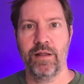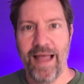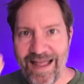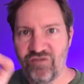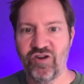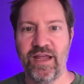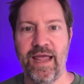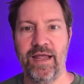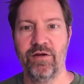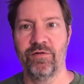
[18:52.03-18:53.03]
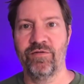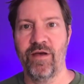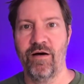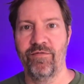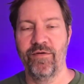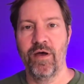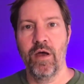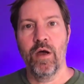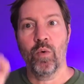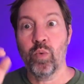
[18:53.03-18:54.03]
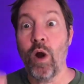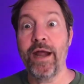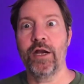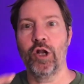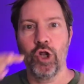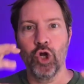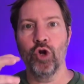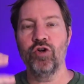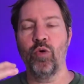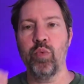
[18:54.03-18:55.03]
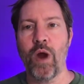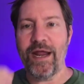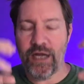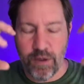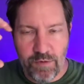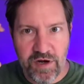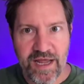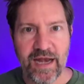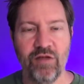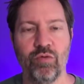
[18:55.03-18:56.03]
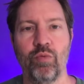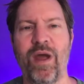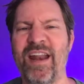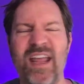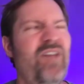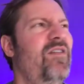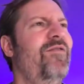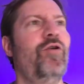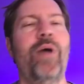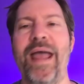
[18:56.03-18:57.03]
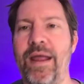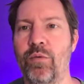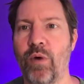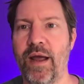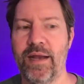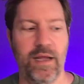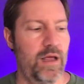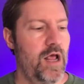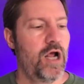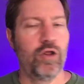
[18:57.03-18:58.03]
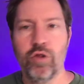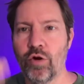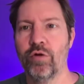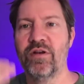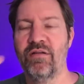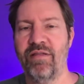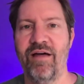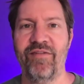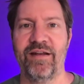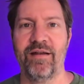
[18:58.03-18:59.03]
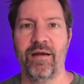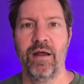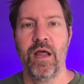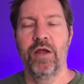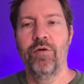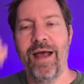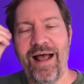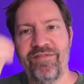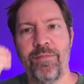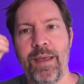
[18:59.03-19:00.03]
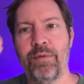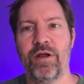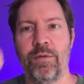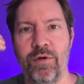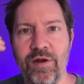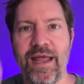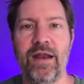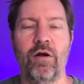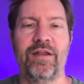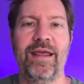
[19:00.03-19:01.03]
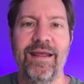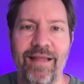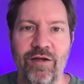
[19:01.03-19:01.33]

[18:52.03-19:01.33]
Educate yourself. Write, learn to write, communicating through writing. Even if you hate writing, learn to love it. You have to be able to communicate and articulate